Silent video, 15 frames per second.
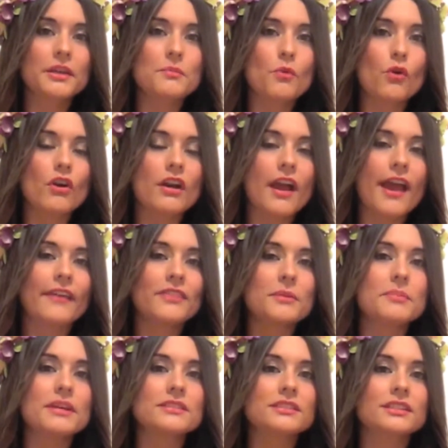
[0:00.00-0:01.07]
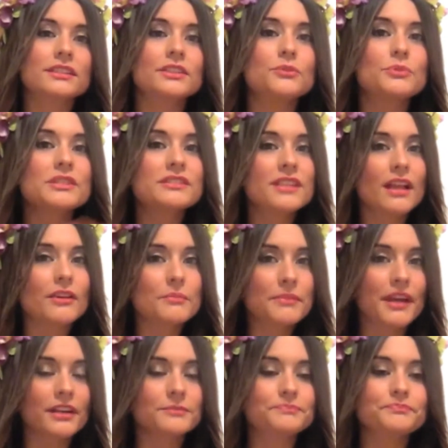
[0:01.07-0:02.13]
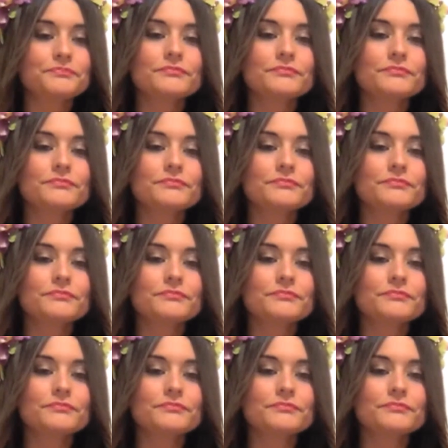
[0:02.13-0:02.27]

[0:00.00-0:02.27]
anymore, and they basically resell them there.